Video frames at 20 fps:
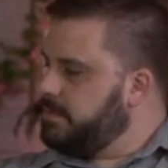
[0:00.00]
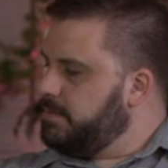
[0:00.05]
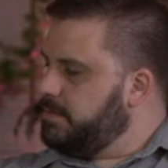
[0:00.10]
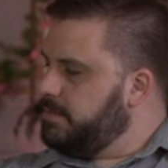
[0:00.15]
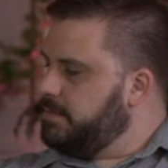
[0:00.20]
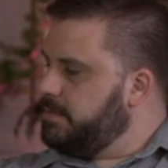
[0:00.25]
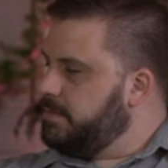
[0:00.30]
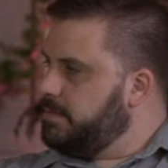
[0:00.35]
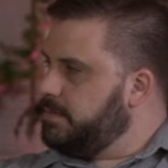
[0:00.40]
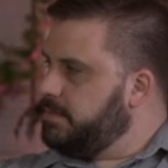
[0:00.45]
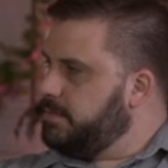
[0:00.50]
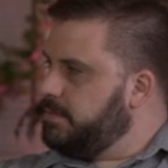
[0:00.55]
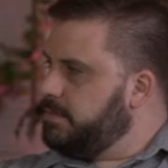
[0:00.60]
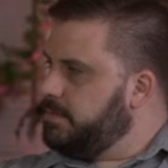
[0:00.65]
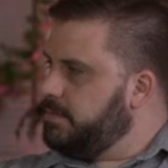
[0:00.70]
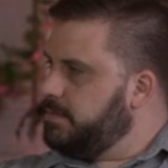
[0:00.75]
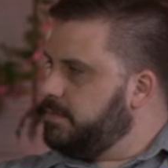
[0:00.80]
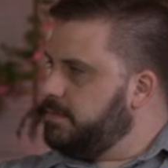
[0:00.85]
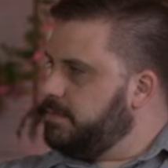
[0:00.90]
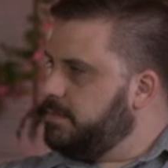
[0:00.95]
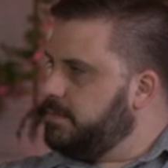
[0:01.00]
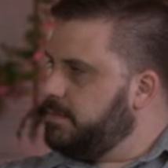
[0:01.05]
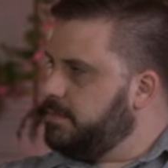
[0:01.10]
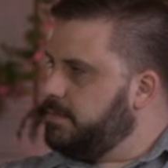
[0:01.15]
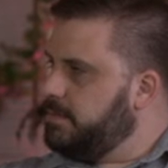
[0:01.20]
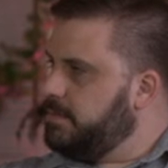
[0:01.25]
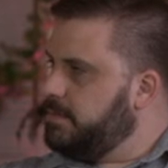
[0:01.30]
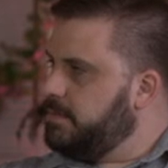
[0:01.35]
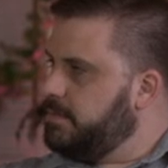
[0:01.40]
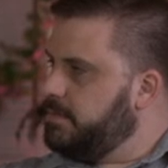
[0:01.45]

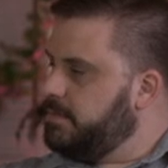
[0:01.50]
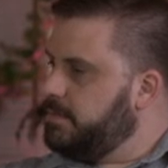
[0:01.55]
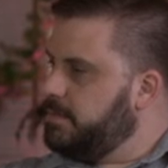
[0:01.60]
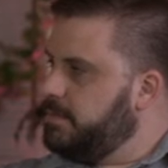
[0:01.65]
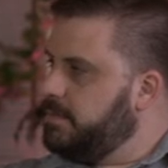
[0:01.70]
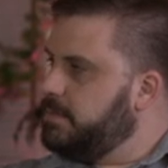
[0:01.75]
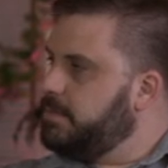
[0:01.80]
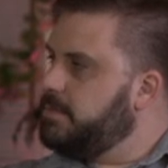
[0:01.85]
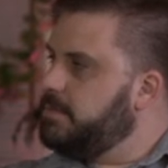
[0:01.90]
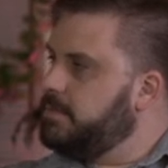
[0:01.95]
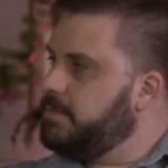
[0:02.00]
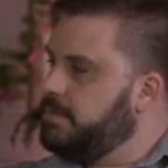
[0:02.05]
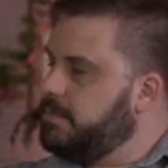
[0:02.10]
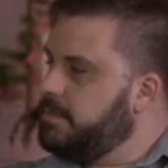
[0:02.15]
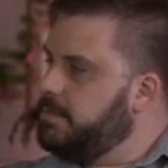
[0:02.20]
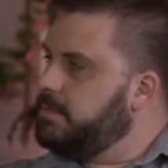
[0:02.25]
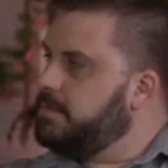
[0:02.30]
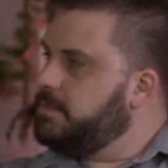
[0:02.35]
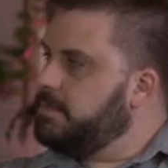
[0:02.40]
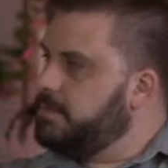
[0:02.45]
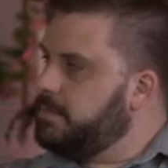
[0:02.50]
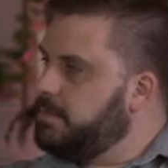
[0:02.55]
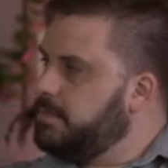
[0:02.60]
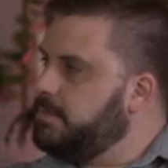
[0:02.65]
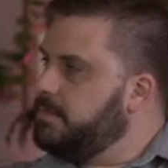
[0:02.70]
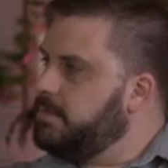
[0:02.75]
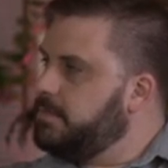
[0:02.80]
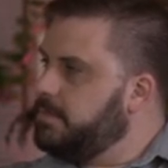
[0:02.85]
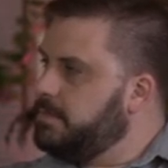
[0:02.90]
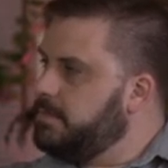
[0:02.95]

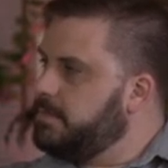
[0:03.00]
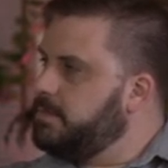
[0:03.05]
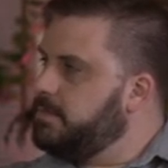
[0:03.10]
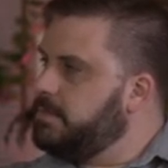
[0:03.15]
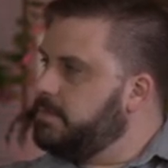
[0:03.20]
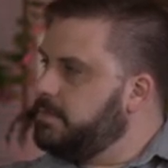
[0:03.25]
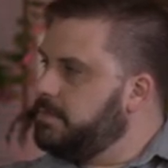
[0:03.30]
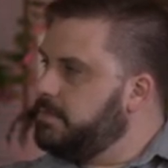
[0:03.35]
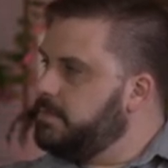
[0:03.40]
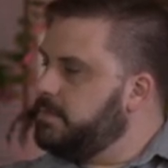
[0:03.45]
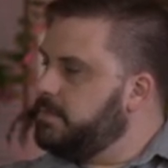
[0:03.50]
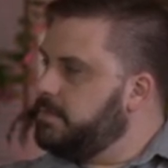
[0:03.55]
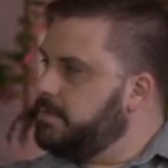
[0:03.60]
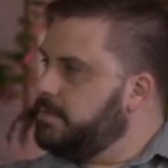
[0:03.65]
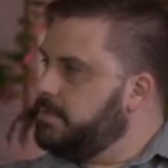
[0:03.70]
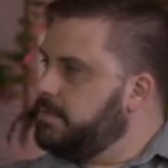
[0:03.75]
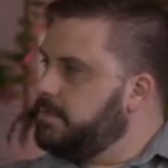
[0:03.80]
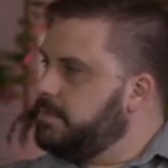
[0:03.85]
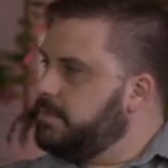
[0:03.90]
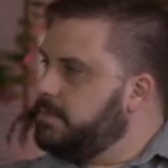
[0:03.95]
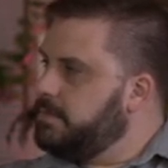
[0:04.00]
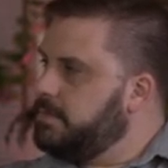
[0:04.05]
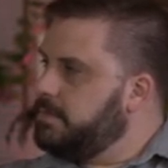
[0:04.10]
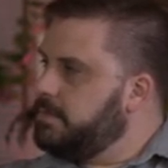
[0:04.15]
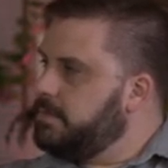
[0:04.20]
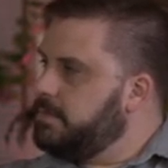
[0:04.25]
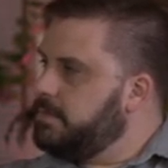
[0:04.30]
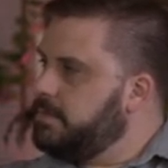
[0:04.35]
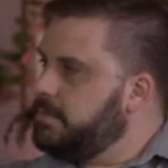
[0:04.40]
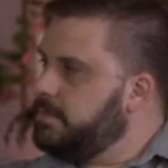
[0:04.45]

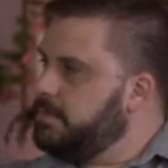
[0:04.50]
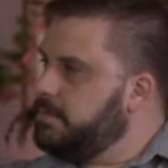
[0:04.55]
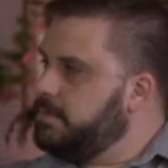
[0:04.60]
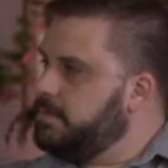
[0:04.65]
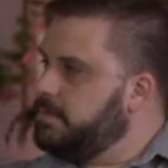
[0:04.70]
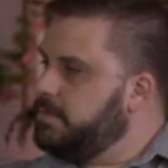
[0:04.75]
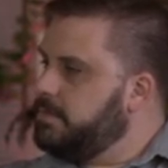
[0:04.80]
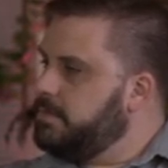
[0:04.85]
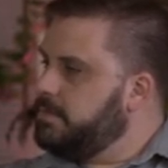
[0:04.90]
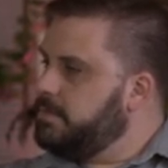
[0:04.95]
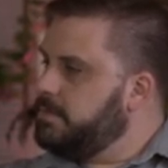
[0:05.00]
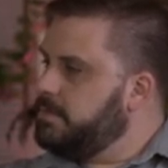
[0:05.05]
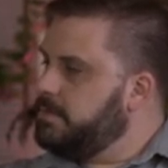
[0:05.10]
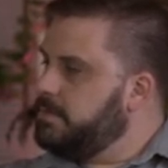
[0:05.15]
(silent)